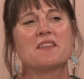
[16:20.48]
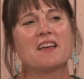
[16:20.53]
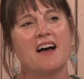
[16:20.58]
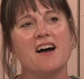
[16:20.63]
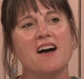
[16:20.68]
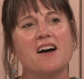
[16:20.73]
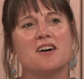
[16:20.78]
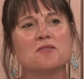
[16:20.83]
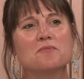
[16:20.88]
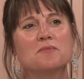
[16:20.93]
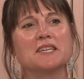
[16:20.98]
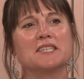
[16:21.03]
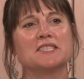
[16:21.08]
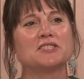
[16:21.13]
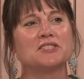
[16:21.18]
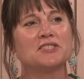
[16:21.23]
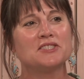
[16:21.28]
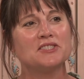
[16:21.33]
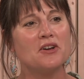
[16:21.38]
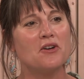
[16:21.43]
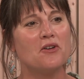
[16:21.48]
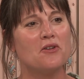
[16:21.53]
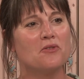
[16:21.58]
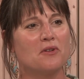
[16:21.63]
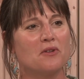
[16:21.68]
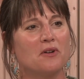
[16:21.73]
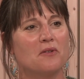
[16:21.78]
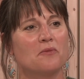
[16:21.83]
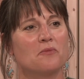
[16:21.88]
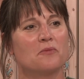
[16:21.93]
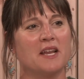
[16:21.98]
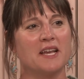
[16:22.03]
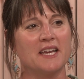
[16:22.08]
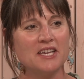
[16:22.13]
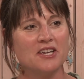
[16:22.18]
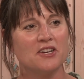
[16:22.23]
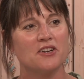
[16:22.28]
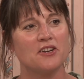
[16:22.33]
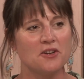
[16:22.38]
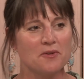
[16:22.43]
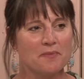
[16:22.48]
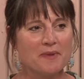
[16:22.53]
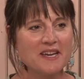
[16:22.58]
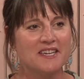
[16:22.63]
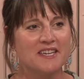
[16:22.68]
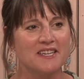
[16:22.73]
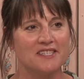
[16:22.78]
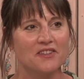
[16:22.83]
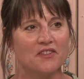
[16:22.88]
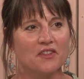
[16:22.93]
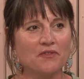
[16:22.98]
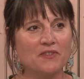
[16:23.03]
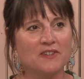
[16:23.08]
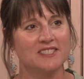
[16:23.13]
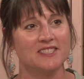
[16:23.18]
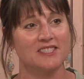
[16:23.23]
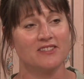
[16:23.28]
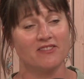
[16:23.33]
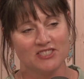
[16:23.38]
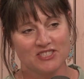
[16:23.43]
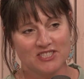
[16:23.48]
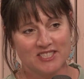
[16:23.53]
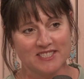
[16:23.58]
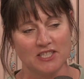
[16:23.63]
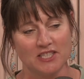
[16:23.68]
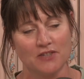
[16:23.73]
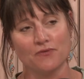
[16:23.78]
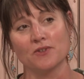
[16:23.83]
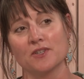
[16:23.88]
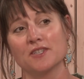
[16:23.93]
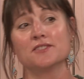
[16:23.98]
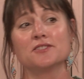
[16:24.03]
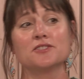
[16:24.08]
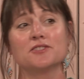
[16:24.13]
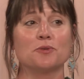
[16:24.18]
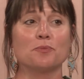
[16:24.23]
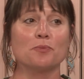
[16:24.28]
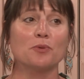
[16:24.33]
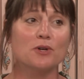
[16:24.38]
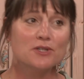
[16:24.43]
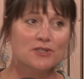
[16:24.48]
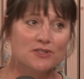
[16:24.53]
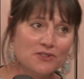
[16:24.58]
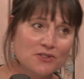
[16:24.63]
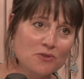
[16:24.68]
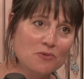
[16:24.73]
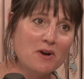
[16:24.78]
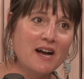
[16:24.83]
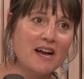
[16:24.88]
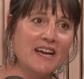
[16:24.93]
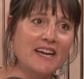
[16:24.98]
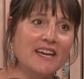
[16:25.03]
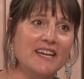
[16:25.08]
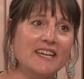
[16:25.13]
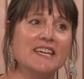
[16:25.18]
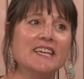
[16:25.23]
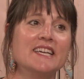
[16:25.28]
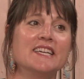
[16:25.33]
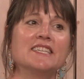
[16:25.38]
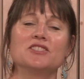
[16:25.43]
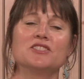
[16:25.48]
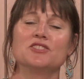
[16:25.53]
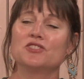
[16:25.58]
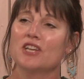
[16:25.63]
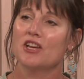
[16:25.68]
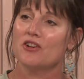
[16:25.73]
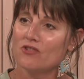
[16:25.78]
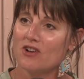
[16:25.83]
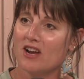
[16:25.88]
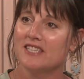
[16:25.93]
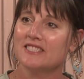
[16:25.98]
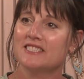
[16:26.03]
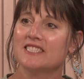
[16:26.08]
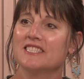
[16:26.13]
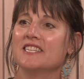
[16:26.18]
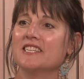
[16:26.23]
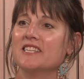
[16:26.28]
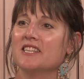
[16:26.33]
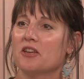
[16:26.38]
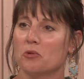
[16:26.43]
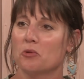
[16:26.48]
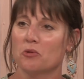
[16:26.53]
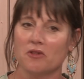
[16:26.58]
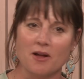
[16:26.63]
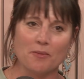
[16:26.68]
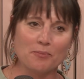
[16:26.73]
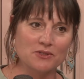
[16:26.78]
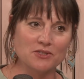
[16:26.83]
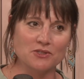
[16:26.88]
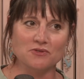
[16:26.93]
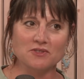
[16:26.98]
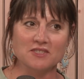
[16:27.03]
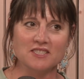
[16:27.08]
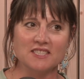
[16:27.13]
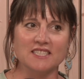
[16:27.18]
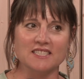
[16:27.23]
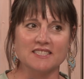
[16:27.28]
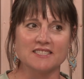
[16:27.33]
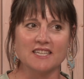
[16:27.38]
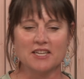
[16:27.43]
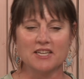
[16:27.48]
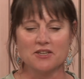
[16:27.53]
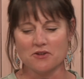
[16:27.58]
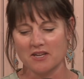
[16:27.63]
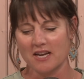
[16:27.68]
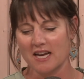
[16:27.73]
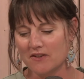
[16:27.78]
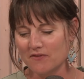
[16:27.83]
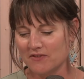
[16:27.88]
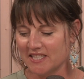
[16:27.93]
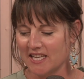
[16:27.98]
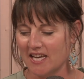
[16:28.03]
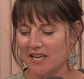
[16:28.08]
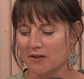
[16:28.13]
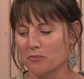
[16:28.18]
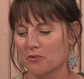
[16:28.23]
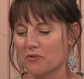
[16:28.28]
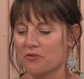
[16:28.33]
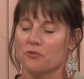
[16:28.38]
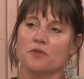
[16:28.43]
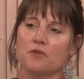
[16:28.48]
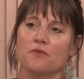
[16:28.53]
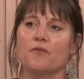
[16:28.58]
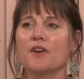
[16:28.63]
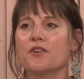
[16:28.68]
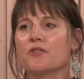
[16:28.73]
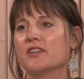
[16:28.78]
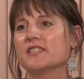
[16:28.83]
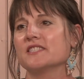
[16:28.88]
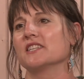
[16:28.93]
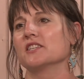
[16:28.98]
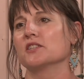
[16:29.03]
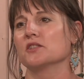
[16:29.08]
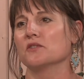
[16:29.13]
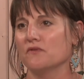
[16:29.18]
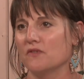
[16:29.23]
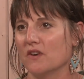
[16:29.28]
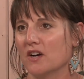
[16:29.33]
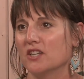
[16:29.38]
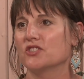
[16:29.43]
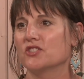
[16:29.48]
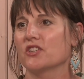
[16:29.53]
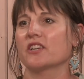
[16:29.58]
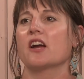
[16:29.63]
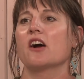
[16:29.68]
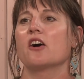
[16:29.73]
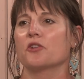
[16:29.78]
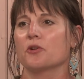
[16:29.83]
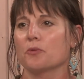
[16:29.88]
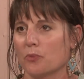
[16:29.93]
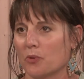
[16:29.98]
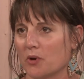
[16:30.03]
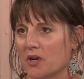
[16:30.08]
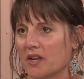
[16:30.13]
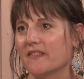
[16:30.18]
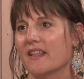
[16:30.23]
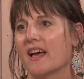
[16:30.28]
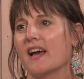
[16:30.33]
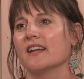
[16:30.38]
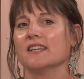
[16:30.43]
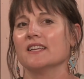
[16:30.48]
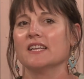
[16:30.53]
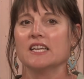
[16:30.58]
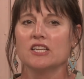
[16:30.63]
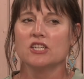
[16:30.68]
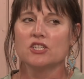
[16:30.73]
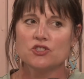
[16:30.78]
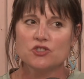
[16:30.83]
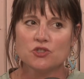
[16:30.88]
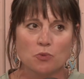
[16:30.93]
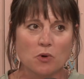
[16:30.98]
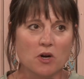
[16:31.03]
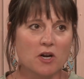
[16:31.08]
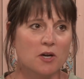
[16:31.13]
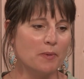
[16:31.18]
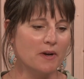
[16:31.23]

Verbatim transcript: Um, so when I hear you're making a del delicious difference, your personal why, generosity, and equal opportunities, and you kind of said through the fundraising and the fudge, like how you're putting that to work.